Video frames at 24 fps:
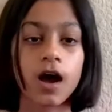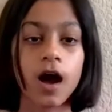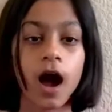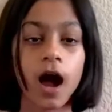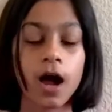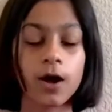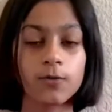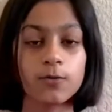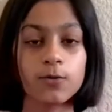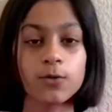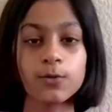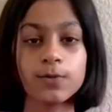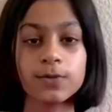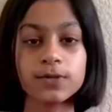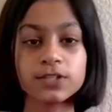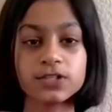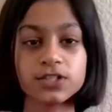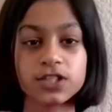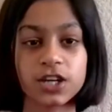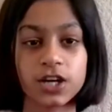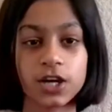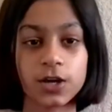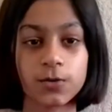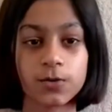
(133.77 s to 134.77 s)
I will be
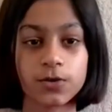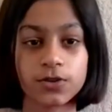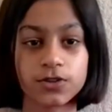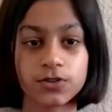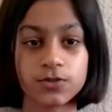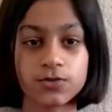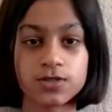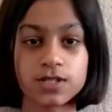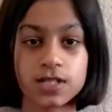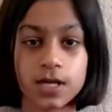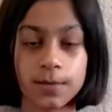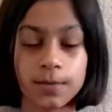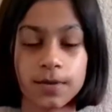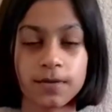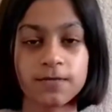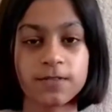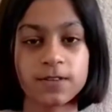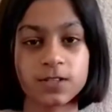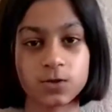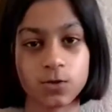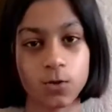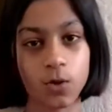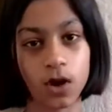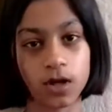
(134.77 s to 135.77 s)
sharing with you some of
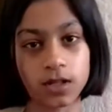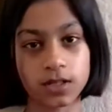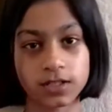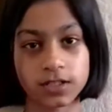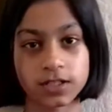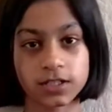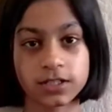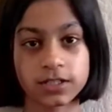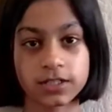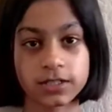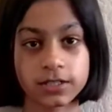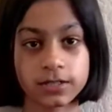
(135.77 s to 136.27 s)
his qualities.